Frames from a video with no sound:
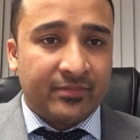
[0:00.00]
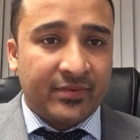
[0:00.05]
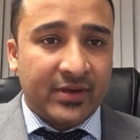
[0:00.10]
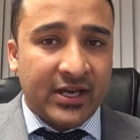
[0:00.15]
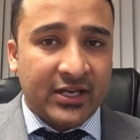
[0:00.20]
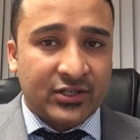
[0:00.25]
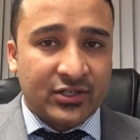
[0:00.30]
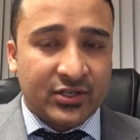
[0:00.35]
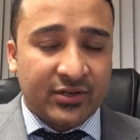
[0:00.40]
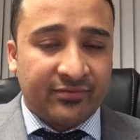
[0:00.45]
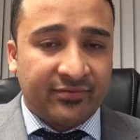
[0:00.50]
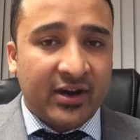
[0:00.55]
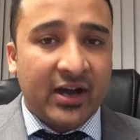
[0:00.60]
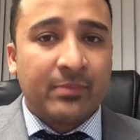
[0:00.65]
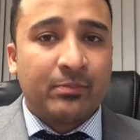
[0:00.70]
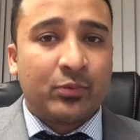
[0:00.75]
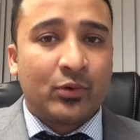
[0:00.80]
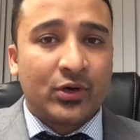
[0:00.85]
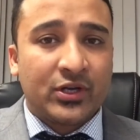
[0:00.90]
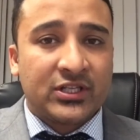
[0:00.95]
extra
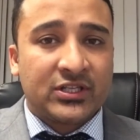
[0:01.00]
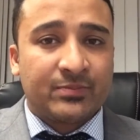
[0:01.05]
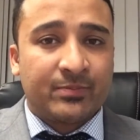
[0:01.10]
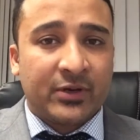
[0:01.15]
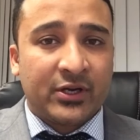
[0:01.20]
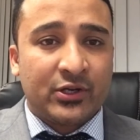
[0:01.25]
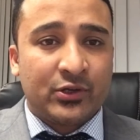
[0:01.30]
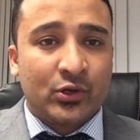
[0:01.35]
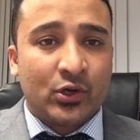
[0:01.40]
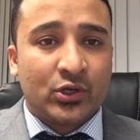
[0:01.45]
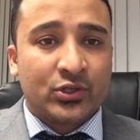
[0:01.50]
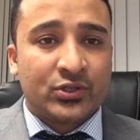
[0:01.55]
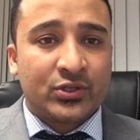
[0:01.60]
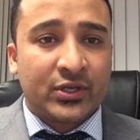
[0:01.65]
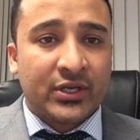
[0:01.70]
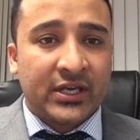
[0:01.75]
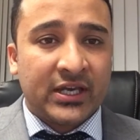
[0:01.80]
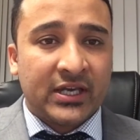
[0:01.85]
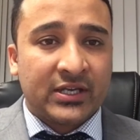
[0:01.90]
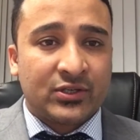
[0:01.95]
5 points, but you
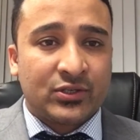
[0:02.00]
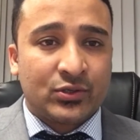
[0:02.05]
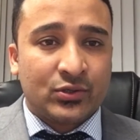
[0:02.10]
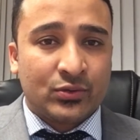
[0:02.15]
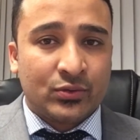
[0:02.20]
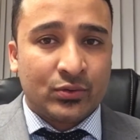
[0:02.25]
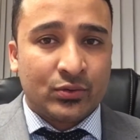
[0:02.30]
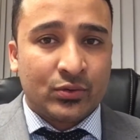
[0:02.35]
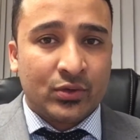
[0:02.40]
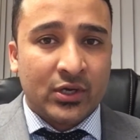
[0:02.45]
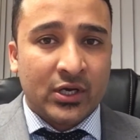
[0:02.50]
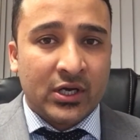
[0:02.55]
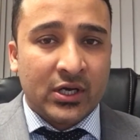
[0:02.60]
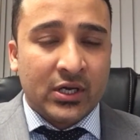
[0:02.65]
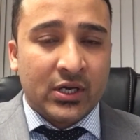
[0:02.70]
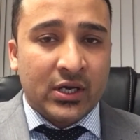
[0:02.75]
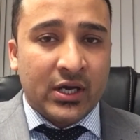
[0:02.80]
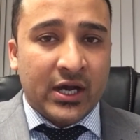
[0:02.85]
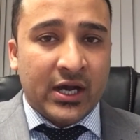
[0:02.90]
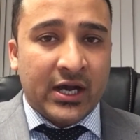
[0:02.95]
also get to
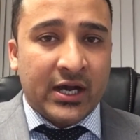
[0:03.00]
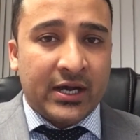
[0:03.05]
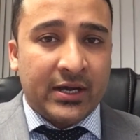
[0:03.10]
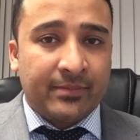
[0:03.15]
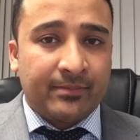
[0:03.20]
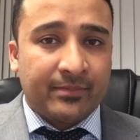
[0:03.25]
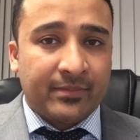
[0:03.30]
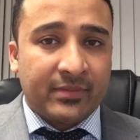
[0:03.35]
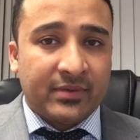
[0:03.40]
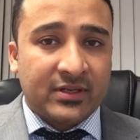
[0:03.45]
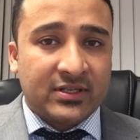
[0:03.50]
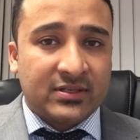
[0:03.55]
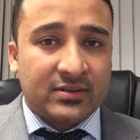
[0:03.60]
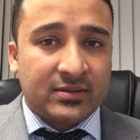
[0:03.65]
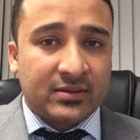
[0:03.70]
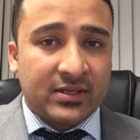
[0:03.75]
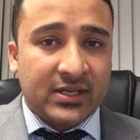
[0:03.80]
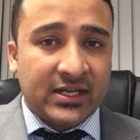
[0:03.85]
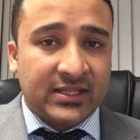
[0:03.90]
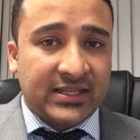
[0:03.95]

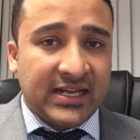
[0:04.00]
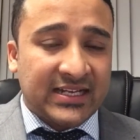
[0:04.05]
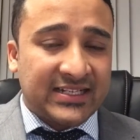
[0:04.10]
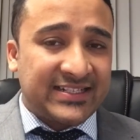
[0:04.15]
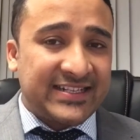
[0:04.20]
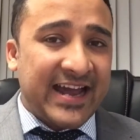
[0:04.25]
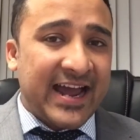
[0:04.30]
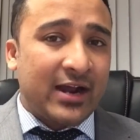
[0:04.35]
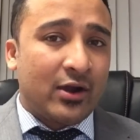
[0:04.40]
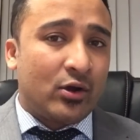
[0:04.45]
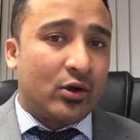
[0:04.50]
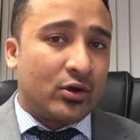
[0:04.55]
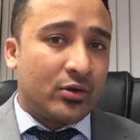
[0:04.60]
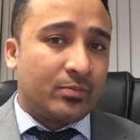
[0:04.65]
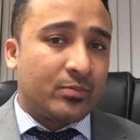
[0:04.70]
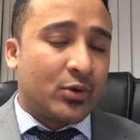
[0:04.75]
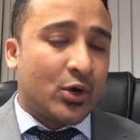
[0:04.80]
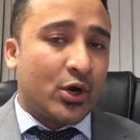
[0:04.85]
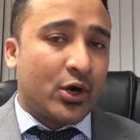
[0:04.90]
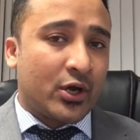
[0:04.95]
get that tack-on
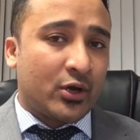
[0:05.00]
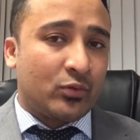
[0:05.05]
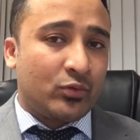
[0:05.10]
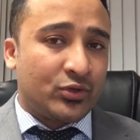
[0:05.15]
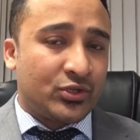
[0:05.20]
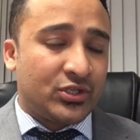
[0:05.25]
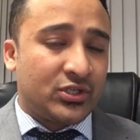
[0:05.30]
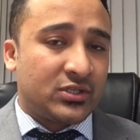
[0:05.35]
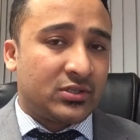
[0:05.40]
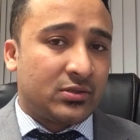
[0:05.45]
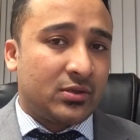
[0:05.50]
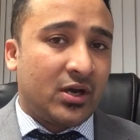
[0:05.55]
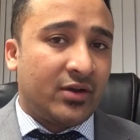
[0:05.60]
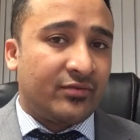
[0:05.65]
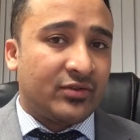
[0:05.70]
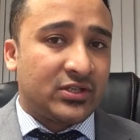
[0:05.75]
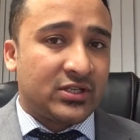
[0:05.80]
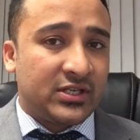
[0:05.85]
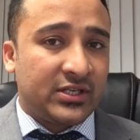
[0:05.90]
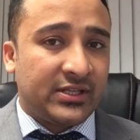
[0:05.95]
product, which is
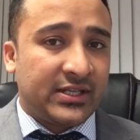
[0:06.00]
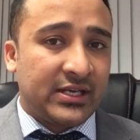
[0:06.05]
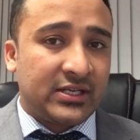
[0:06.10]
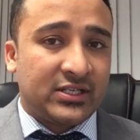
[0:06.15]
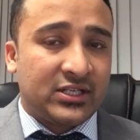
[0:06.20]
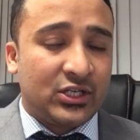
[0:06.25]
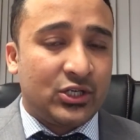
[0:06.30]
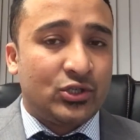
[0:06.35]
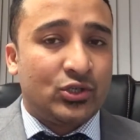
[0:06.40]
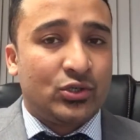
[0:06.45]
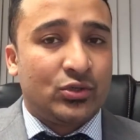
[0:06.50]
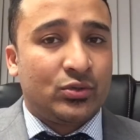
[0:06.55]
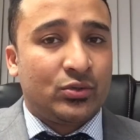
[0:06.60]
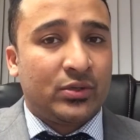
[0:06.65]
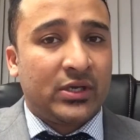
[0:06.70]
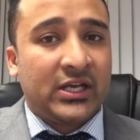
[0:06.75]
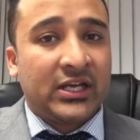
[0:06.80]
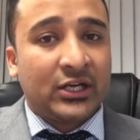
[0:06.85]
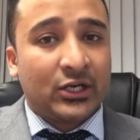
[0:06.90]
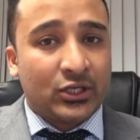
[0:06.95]
obviously they teach you
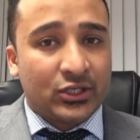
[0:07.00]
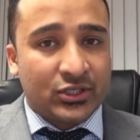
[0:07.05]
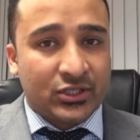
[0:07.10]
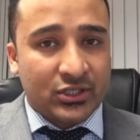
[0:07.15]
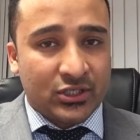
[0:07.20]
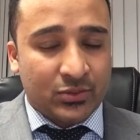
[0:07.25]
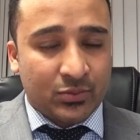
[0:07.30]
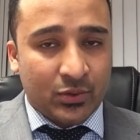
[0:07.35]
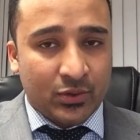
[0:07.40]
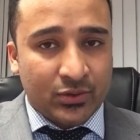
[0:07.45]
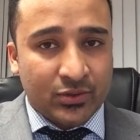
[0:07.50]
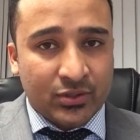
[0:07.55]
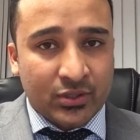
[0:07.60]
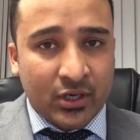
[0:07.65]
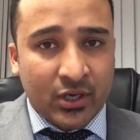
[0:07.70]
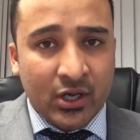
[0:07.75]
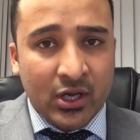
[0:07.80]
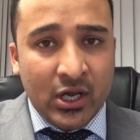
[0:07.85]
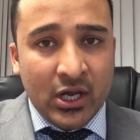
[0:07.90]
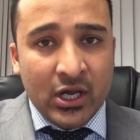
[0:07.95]
English as well.
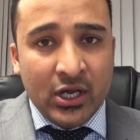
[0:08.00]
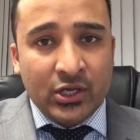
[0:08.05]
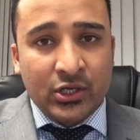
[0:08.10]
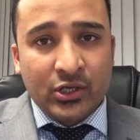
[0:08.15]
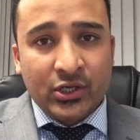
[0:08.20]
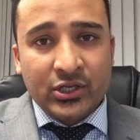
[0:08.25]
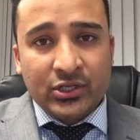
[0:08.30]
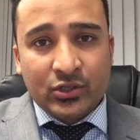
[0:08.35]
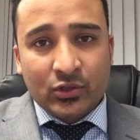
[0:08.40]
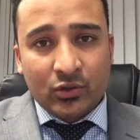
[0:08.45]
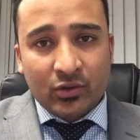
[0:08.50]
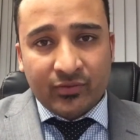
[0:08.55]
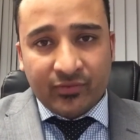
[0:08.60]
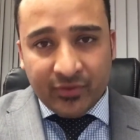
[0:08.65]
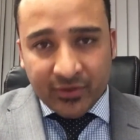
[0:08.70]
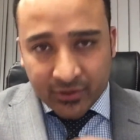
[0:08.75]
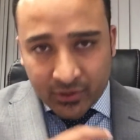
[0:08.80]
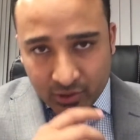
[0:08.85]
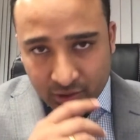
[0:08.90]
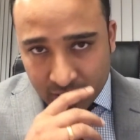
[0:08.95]
So you need to look
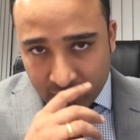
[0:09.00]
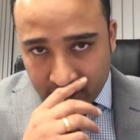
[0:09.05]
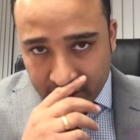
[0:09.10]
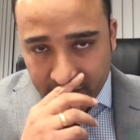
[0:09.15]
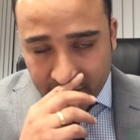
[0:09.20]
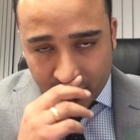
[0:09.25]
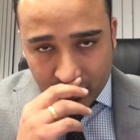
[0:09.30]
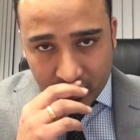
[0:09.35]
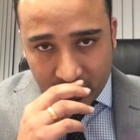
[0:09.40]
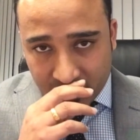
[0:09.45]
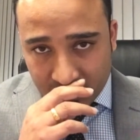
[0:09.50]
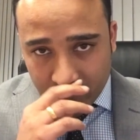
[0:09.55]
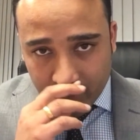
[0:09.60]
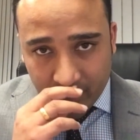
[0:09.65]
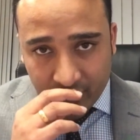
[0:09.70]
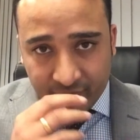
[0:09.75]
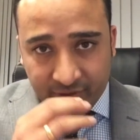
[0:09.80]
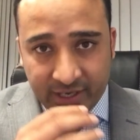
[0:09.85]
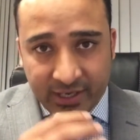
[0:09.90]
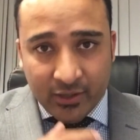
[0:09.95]
for those kind of education
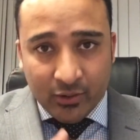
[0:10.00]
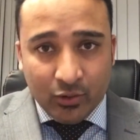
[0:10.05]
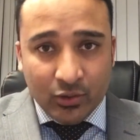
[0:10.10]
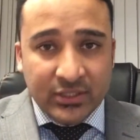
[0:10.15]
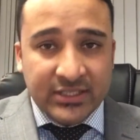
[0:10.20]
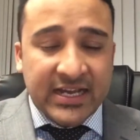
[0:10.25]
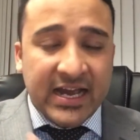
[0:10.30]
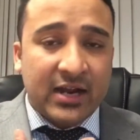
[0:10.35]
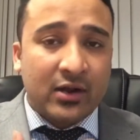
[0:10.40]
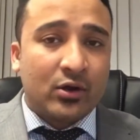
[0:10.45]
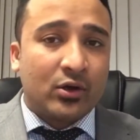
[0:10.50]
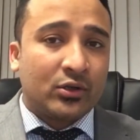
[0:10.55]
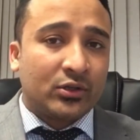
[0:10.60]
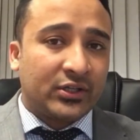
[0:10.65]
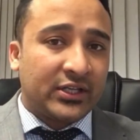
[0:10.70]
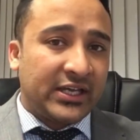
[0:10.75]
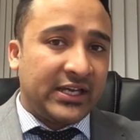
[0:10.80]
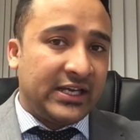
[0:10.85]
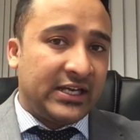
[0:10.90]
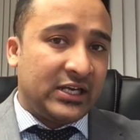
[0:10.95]
provider who tack on
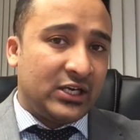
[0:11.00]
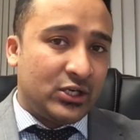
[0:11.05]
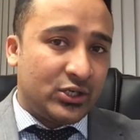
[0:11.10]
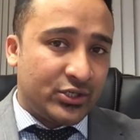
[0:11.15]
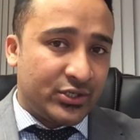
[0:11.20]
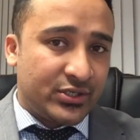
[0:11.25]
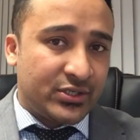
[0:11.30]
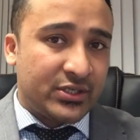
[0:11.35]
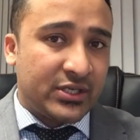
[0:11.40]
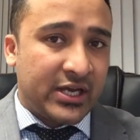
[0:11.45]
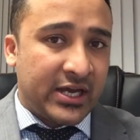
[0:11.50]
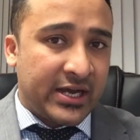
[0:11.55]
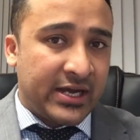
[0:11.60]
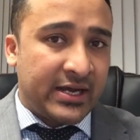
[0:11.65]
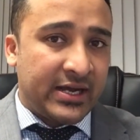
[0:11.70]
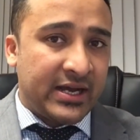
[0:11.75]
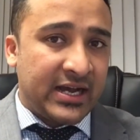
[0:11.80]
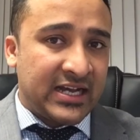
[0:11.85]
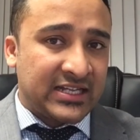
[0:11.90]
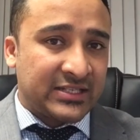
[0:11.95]
the English
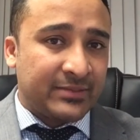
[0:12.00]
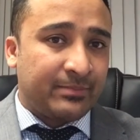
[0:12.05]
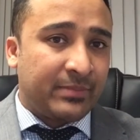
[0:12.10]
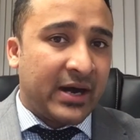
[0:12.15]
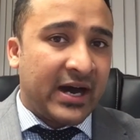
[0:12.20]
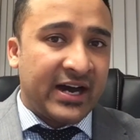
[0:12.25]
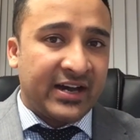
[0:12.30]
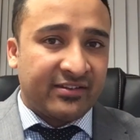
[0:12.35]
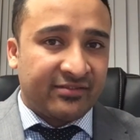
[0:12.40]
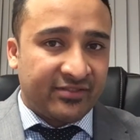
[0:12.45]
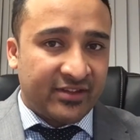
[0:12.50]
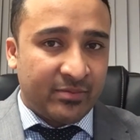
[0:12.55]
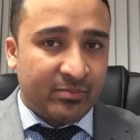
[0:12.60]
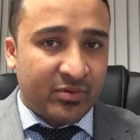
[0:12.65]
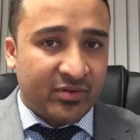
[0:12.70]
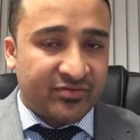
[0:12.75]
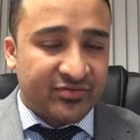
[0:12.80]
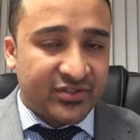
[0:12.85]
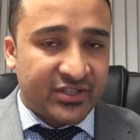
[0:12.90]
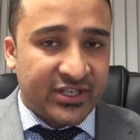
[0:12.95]
as a part of their
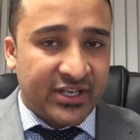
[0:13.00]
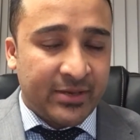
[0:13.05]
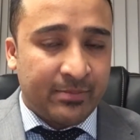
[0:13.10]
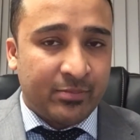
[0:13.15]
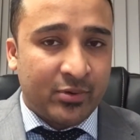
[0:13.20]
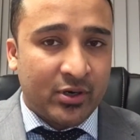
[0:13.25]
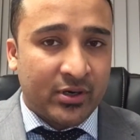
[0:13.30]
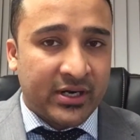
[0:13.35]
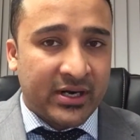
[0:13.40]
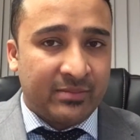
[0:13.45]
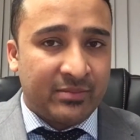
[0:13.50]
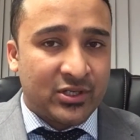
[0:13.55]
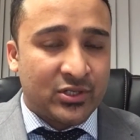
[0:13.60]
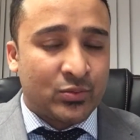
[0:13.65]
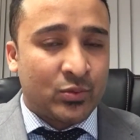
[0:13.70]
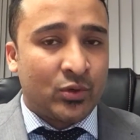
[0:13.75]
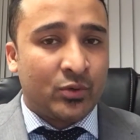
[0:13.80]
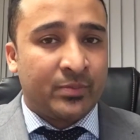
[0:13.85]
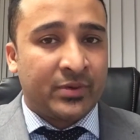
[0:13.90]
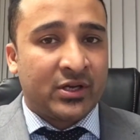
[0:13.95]
professional year program as
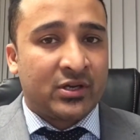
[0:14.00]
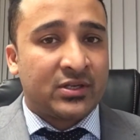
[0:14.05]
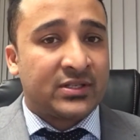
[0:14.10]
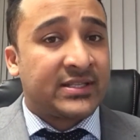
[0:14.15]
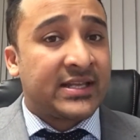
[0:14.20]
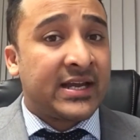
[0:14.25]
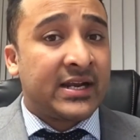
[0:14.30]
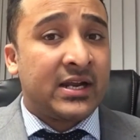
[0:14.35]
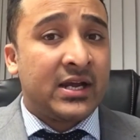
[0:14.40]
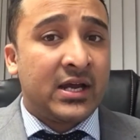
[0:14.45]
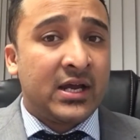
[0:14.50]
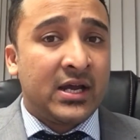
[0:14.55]
well, because then